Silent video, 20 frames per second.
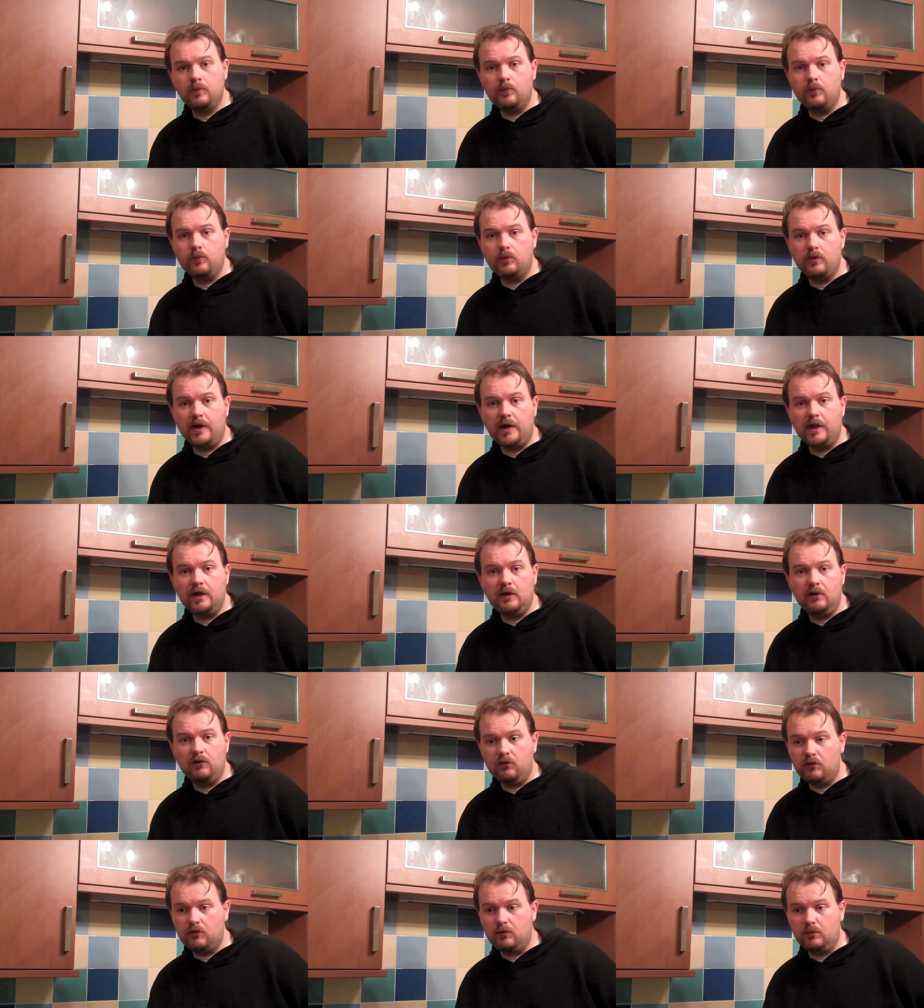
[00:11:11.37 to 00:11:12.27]

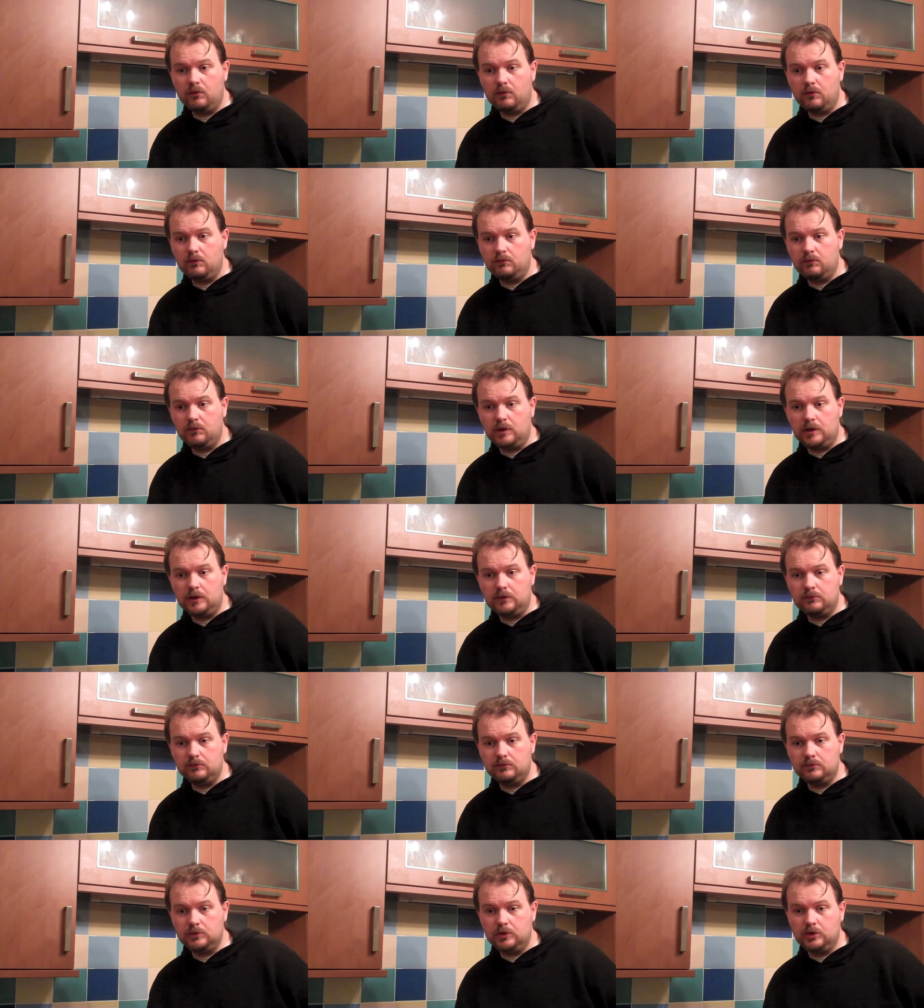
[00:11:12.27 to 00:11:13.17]
brains or
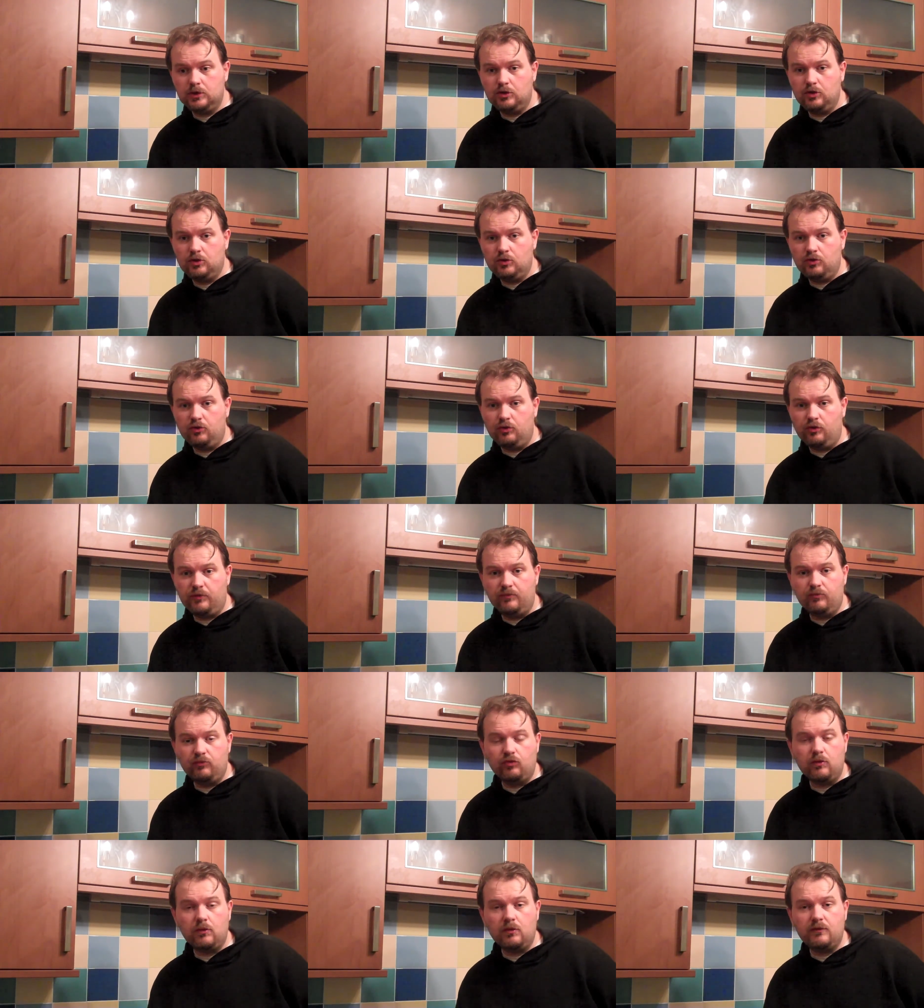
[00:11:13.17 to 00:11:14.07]

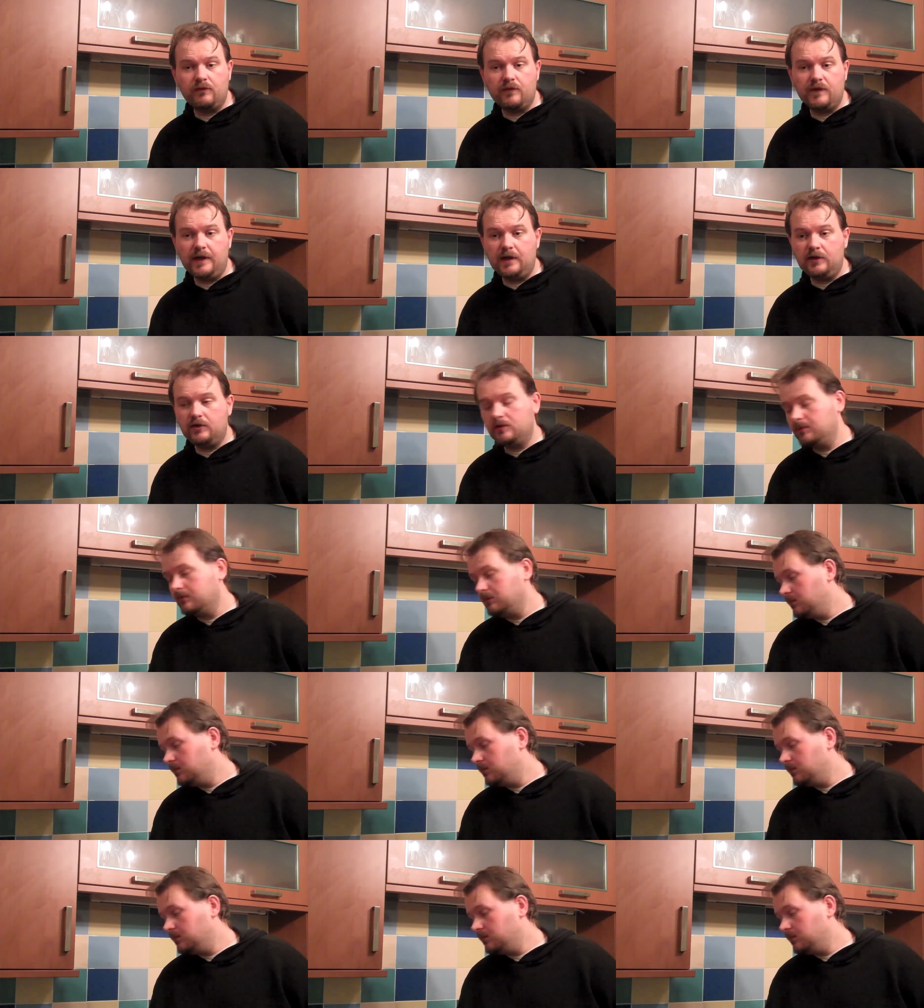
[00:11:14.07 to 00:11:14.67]
some raw flesh.